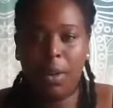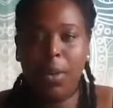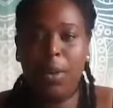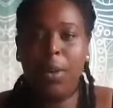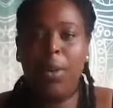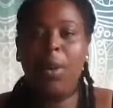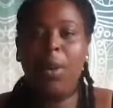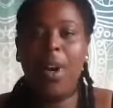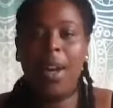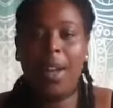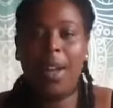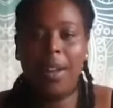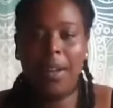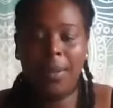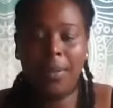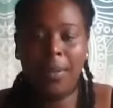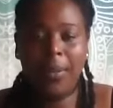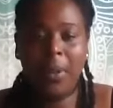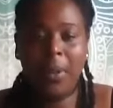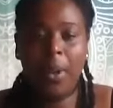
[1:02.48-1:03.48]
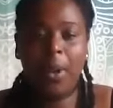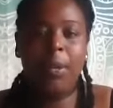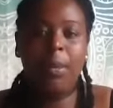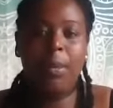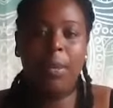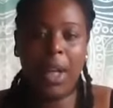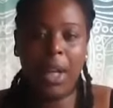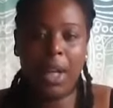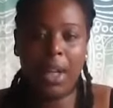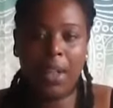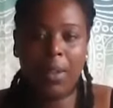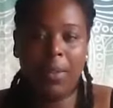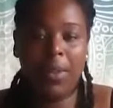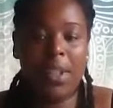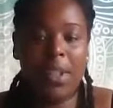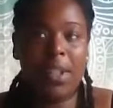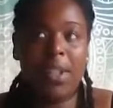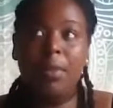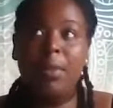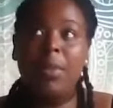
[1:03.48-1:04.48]
quite far back. For
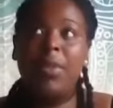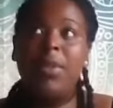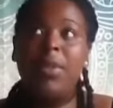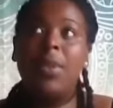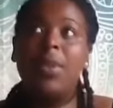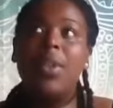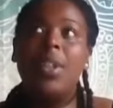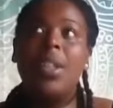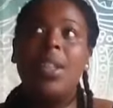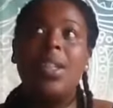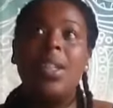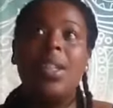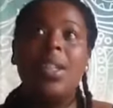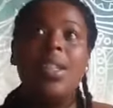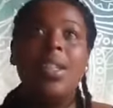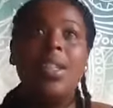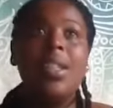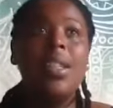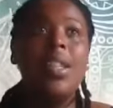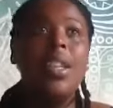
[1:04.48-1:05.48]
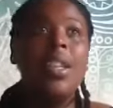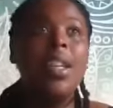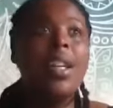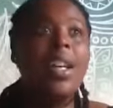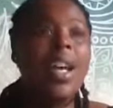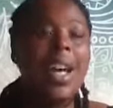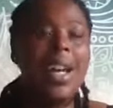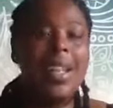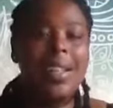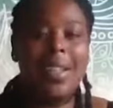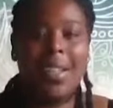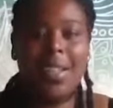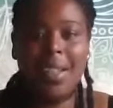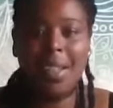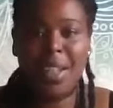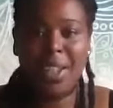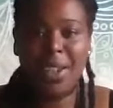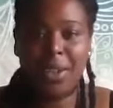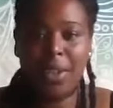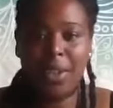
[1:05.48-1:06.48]
some of you, this is
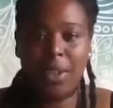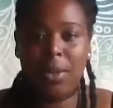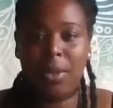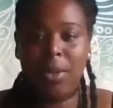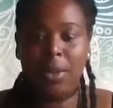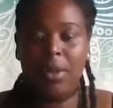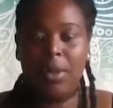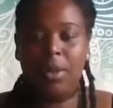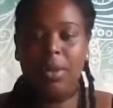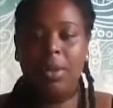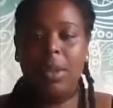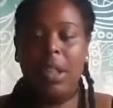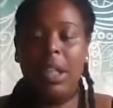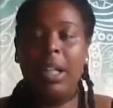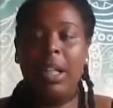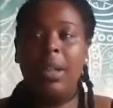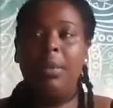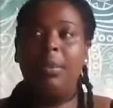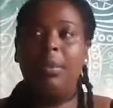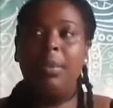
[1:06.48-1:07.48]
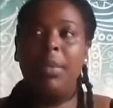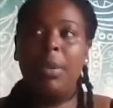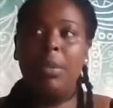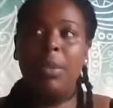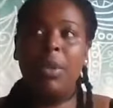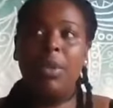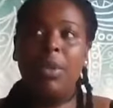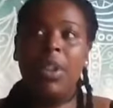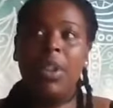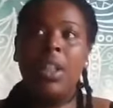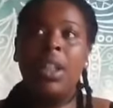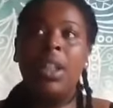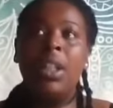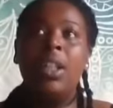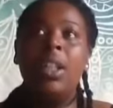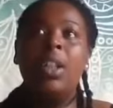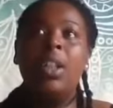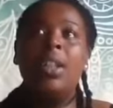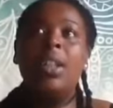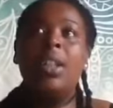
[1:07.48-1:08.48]
ancestral memory.
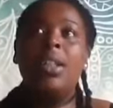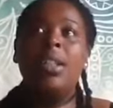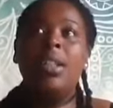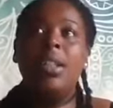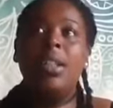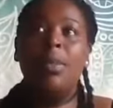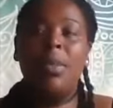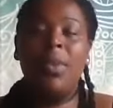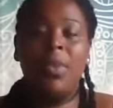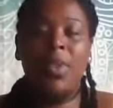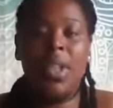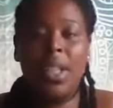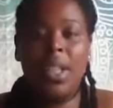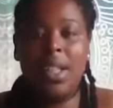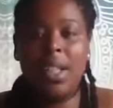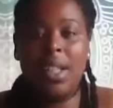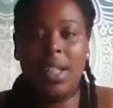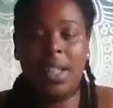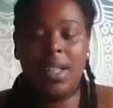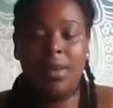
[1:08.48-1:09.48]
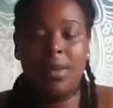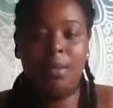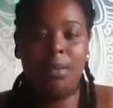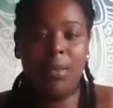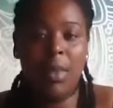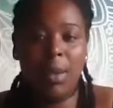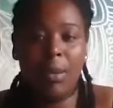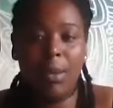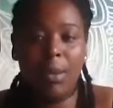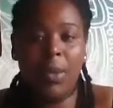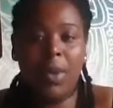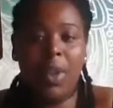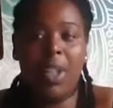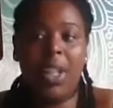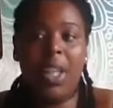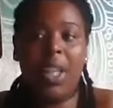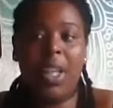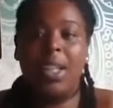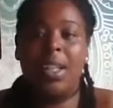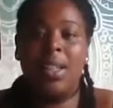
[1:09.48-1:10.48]
Some of this is memory
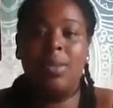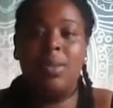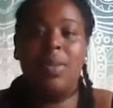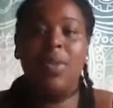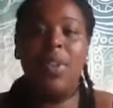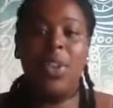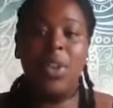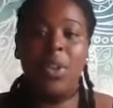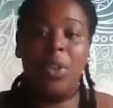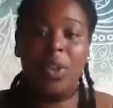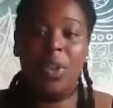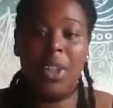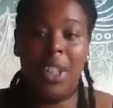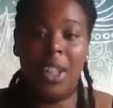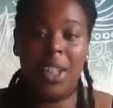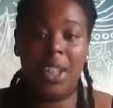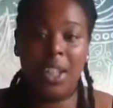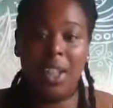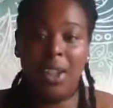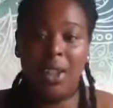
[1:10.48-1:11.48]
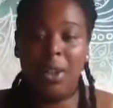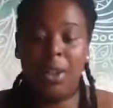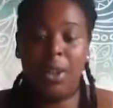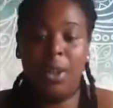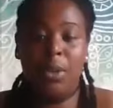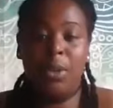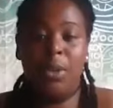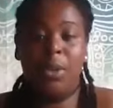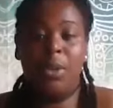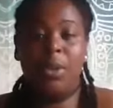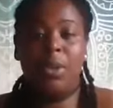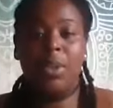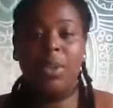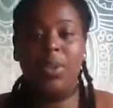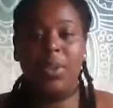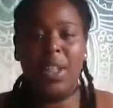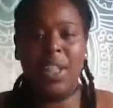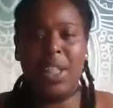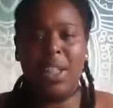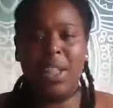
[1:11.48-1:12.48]
that is within your DNA code,
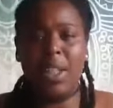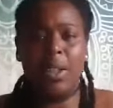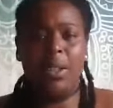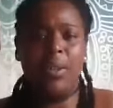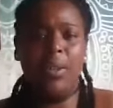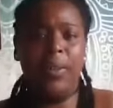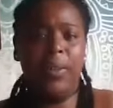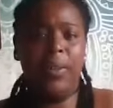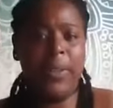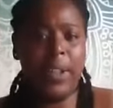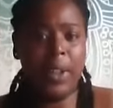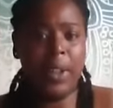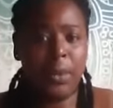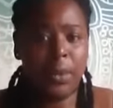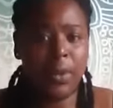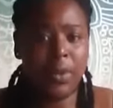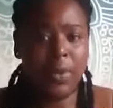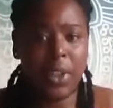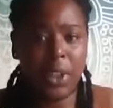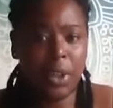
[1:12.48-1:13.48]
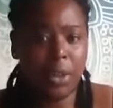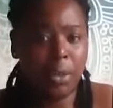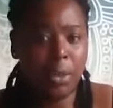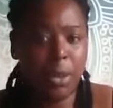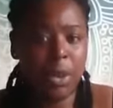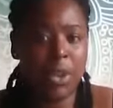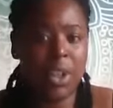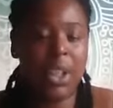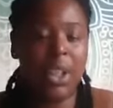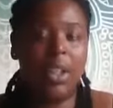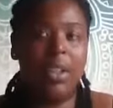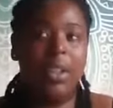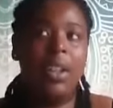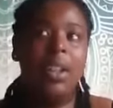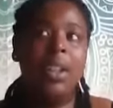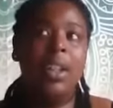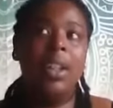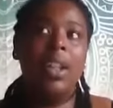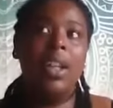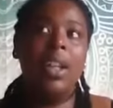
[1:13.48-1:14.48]
things that you feel within your body.
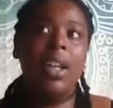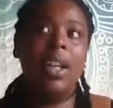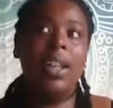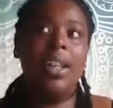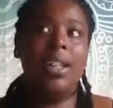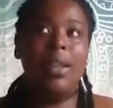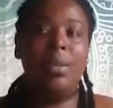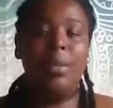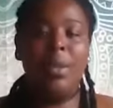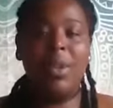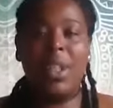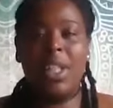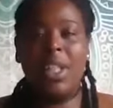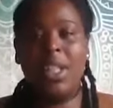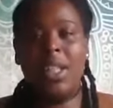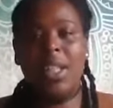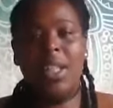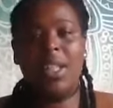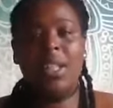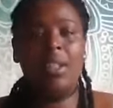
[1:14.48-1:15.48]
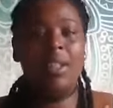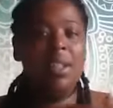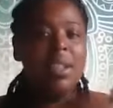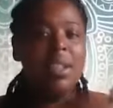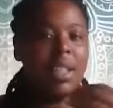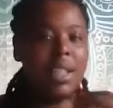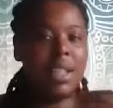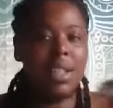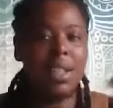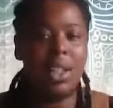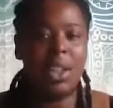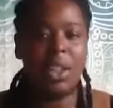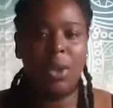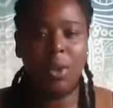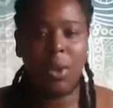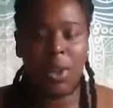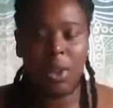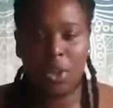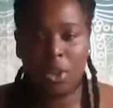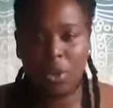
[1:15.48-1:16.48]
And some of these things are things that you
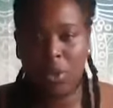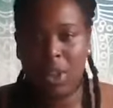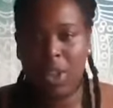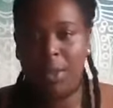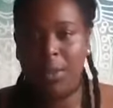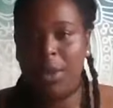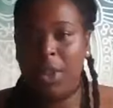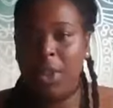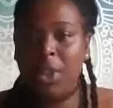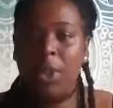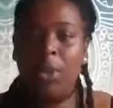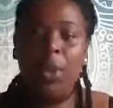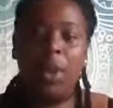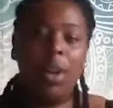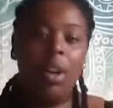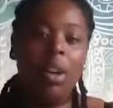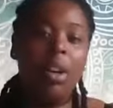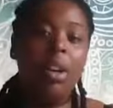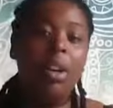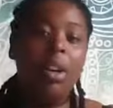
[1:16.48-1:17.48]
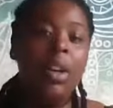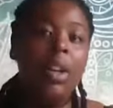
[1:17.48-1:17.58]
are dreaming. You are,